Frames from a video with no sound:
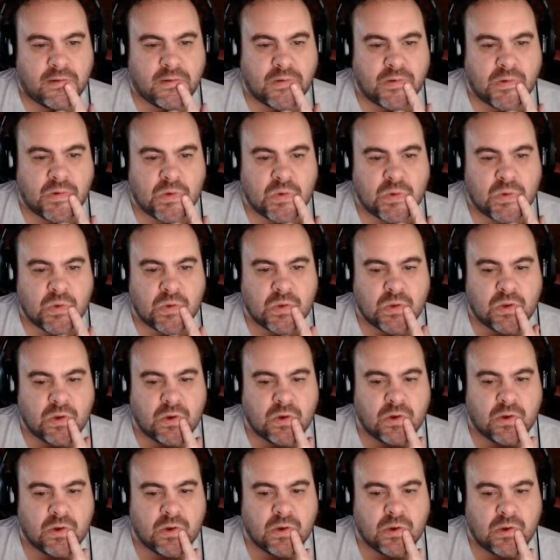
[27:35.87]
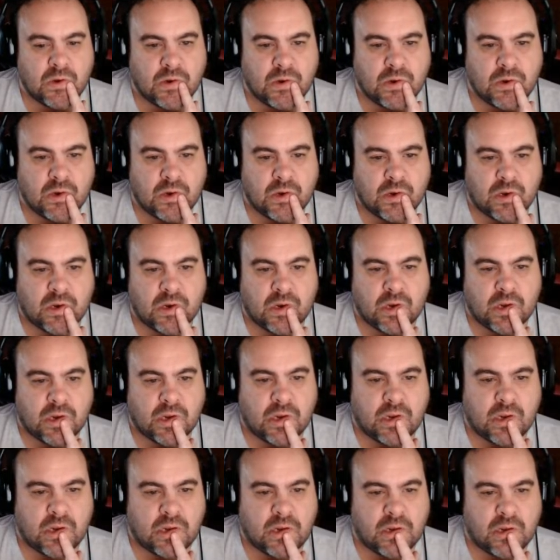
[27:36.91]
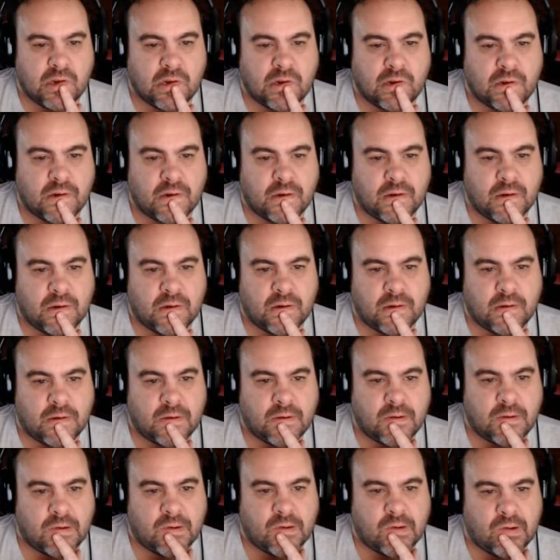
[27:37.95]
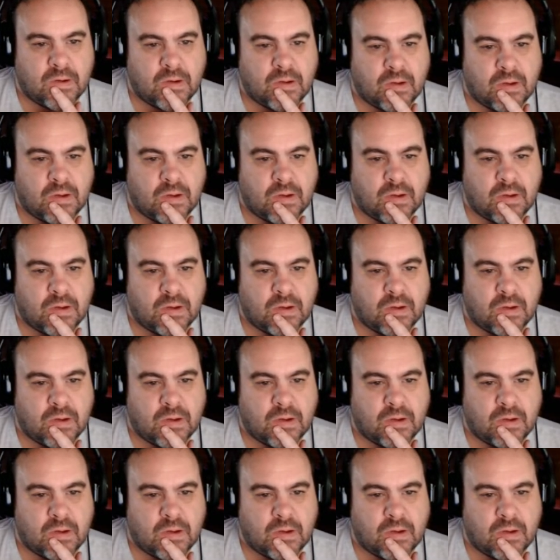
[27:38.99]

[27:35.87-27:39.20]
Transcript: This person isn't speaking.